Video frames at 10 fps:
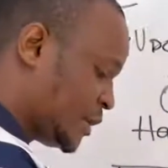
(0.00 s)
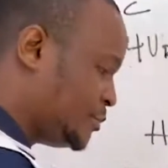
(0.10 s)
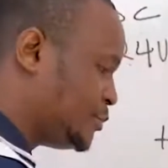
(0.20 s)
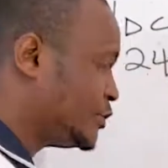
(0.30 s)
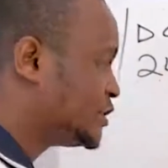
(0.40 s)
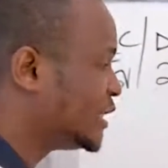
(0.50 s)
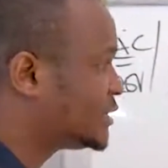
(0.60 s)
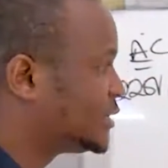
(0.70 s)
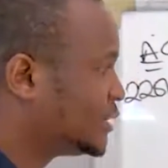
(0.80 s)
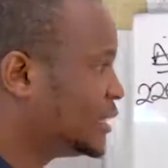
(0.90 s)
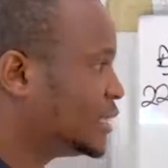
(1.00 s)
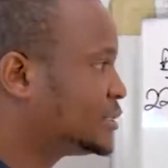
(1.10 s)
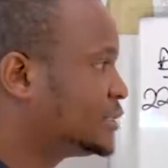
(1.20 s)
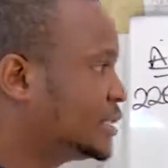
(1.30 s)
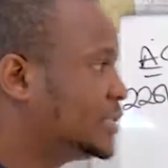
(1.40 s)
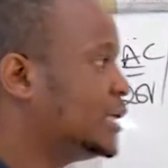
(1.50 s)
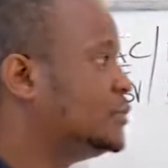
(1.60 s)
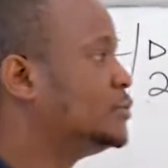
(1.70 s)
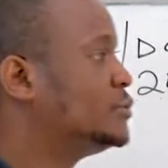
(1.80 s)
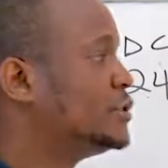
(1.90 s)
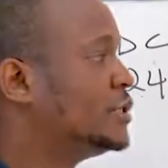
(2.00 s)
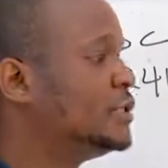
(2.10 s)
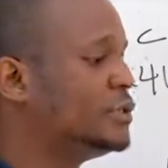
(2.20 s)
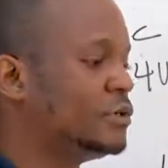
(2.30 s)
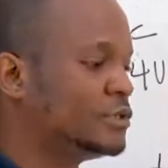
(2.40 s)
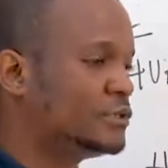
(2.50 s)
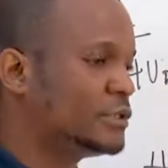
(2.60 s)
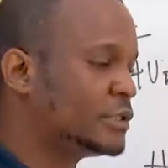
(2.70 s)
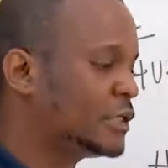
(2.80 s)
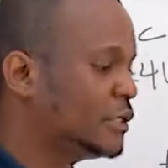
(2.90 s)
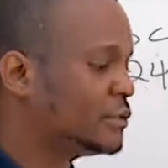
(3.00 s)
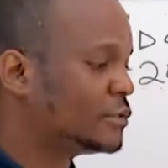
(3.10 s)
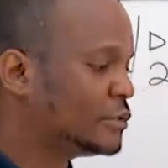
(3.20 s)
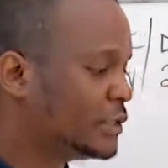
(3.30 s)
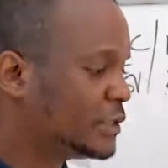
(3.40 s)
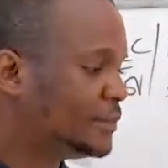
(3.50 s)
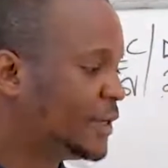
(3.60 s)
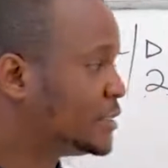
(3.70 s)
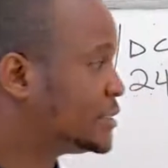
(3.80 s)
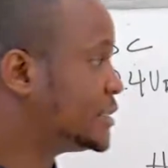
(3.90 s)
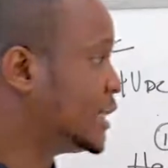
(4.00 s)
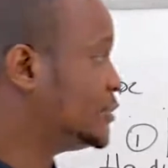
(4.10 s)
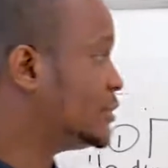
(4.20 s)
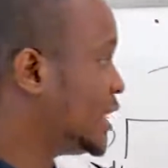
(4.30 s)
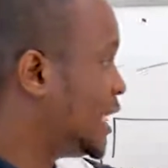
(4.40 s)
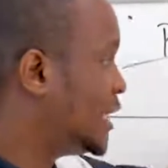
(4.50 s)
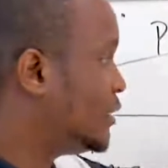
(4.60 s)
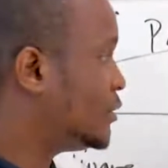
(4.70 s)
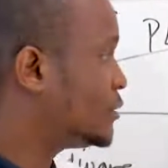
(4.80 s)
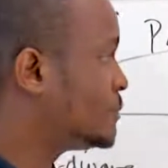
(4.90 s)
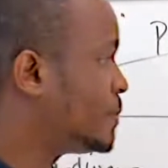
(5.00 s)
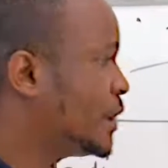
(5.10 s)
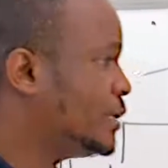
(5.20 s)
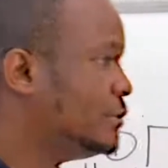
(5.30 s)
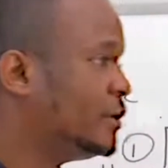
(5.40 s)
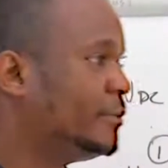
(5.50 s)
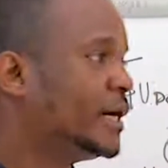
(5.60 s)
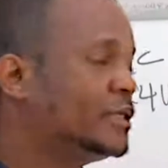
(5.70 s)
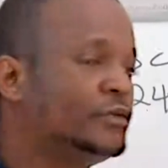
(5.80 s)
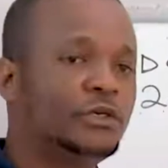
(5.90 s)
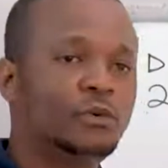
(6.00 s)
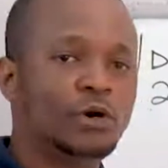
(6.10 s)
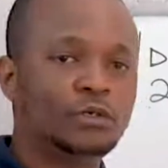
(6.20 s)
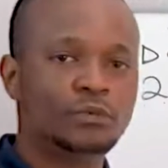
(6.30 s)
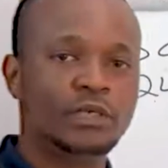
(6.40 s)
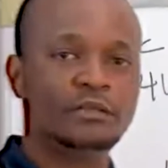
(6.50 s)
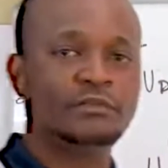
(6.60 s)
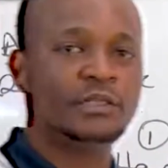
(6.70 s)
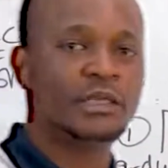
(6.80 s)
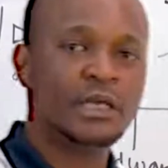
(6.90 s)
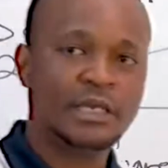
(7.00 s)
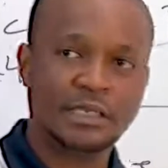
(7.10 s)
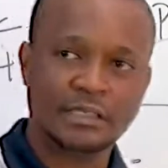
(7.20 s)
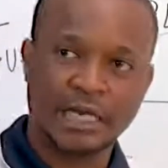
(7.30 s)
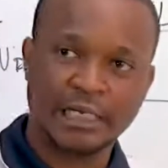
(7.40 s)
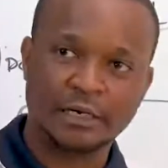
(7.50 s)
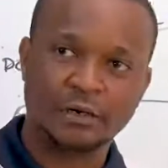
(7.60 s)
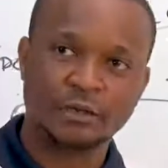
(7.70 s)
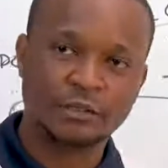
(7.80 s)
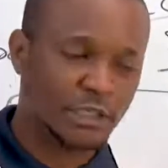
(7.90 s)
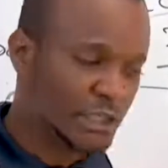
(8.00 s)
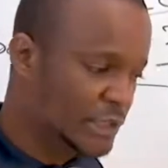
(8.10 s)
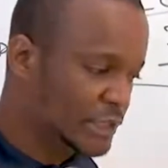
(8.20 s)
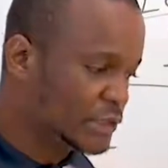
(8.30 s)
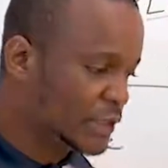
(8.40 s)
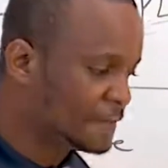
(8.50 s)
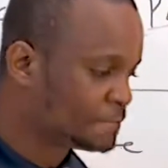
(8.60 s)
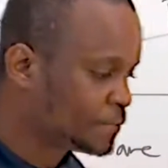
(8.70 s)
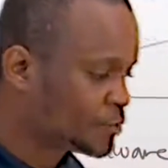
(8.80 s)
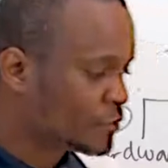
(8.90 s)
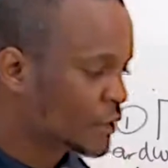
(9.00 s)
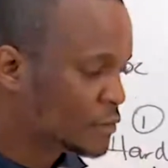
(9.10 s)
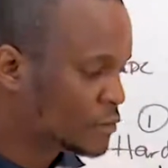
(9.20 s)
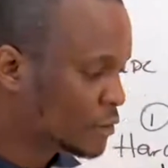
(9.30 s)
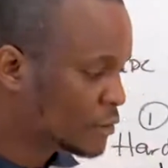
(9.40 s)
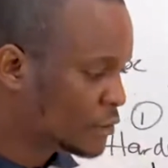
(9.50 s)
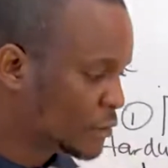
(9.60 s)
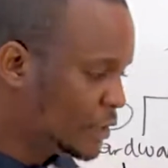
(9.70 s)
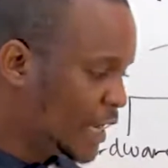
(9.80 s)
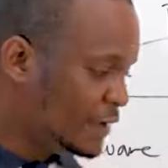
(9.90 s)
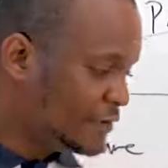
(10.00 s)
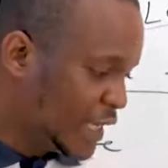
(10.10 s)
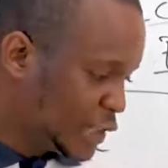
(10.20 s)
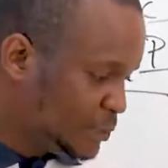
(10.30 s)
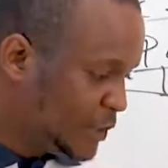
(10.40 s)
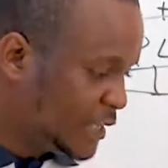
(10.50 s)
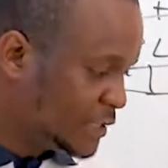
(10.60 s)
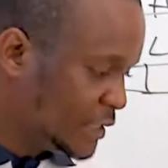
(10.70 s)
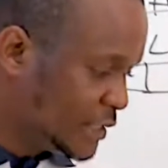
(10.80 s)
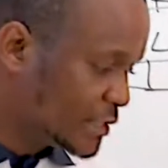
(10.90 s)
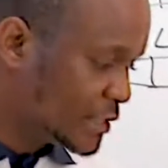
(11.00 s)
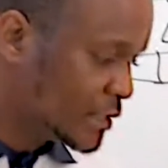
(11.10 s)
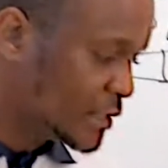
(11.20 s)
process signals that are used in the industries. So these are just analog. Remember, the real world we live in is analog in nature. So having explained this,